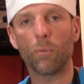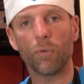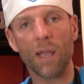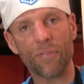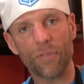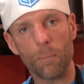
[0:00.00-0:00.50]

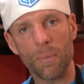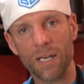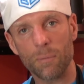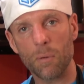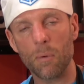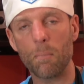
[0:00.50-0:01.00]
at the
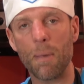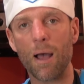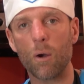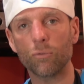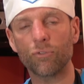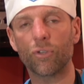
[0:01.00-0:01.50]
minimum
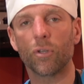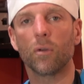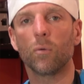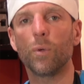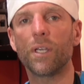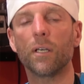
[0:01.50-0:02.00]
amount,
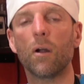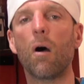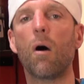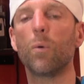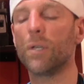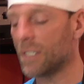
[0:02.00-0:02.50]
we can
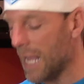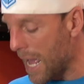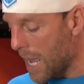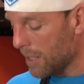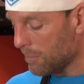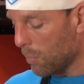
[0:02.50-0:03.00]
always
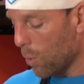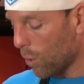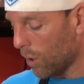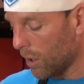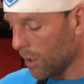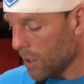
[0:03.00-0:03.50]
add
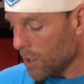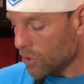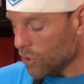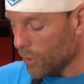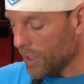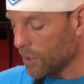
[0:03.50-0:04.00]
more.
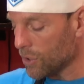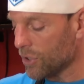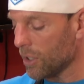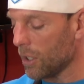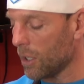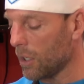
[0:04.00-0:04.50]
So here's
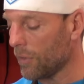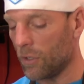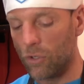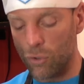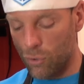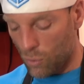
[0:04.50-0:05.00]
the
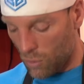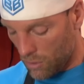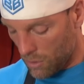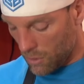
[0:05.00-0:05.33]
new